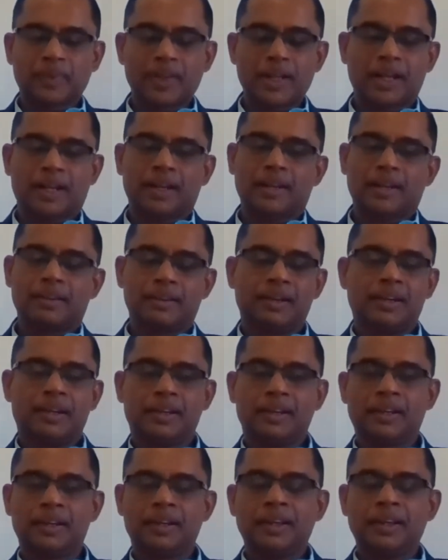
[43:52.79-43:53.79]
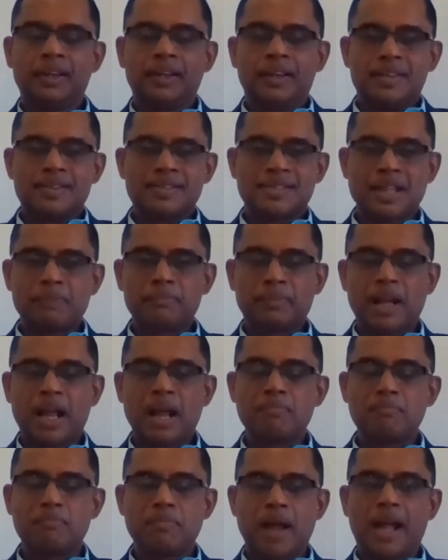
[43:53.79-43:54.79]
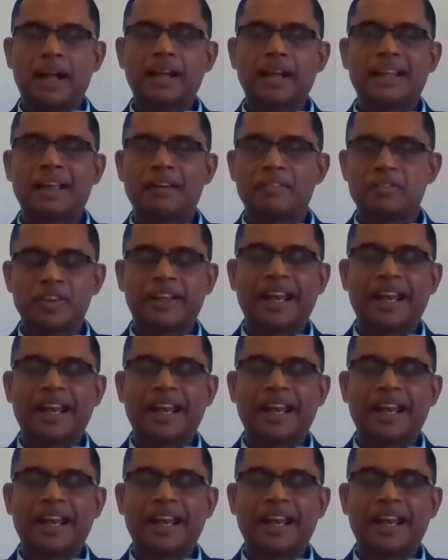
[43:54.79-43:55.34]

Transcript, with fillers: uh, uh some time back there was